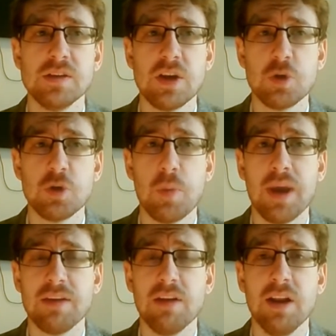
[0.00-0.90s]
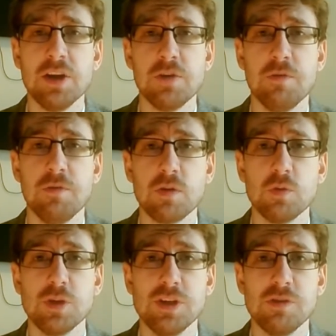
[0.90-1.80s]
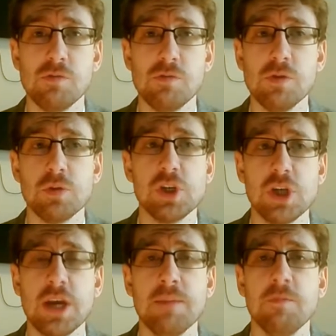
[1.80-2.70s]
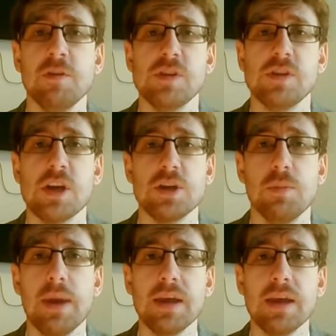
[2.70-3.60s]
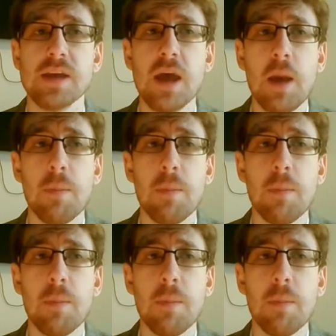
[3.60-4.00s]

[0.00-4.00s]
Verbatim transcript: Sasha Banks and Alicia Fox, which is a real shame for Sasha Banks.